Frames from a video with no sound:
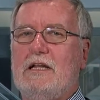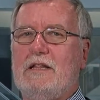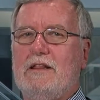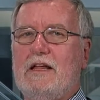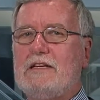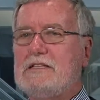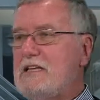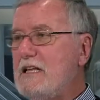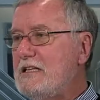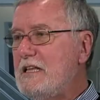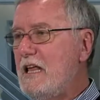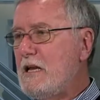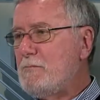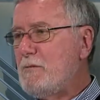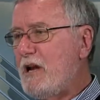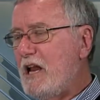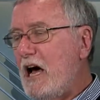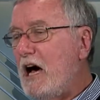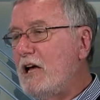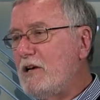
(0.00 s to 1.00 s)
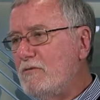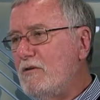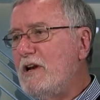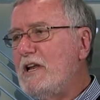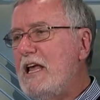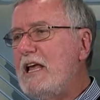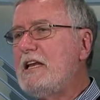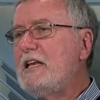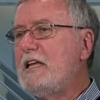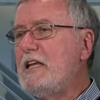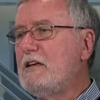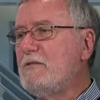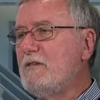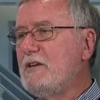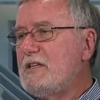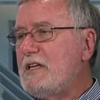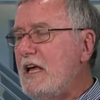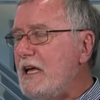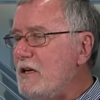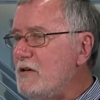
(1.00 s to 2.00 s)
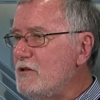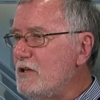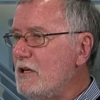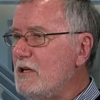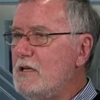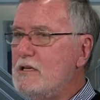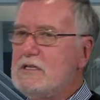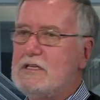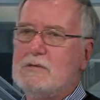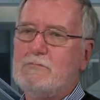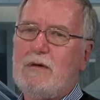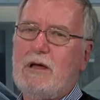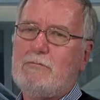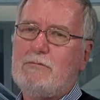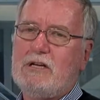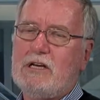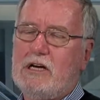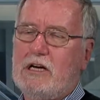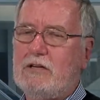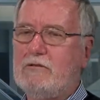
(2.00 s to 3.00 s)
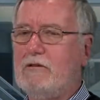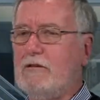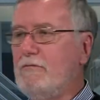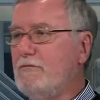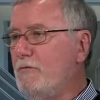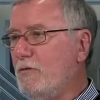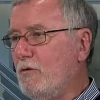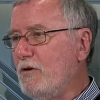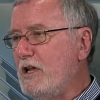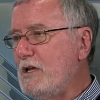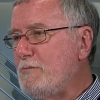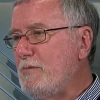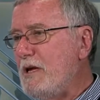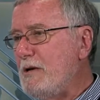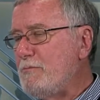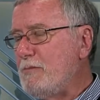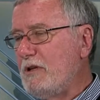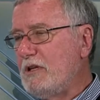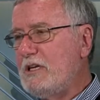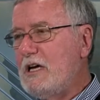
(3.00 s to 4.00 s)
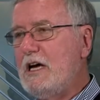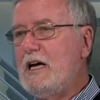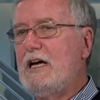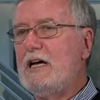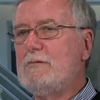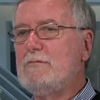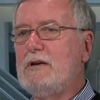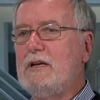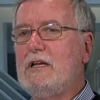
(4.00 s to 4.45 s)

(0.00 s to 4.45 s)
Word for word: they send out about one hundred eighty invitations and maybe one hundred forty people come.